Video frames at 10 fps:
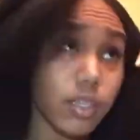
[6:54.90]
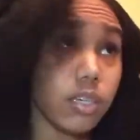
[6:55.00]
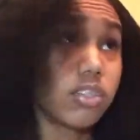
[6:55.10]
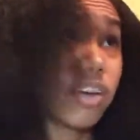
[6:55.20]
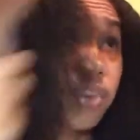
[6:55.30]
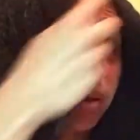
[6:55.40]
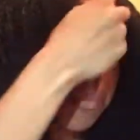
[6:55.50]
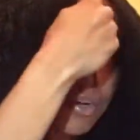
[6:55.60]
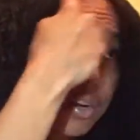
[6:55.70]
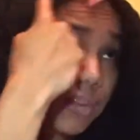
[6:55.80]
So I have like a
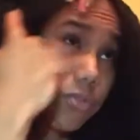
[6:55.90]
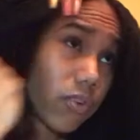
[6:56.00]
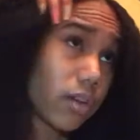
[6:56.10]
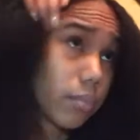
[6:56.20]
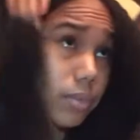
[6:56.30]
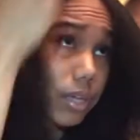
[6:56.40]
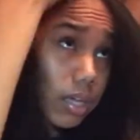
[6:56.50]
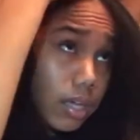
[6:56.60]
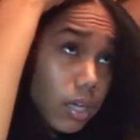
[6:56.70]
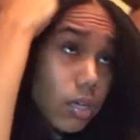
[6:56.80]
mirror in front of me,
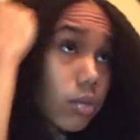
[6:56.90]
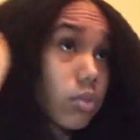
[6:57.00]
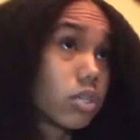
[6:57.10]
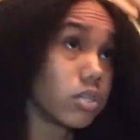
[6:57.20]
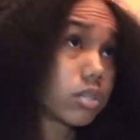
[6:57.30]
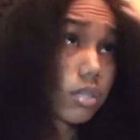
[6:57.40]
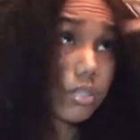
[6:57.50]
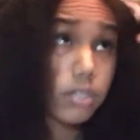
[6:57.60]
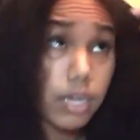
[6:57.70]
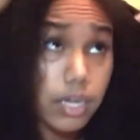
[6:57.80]
which is good,
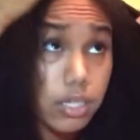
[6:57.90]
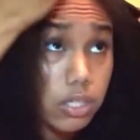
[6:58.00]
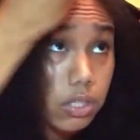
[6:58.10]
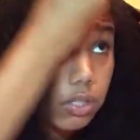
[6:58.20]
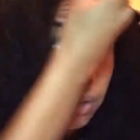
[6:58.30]
so I can just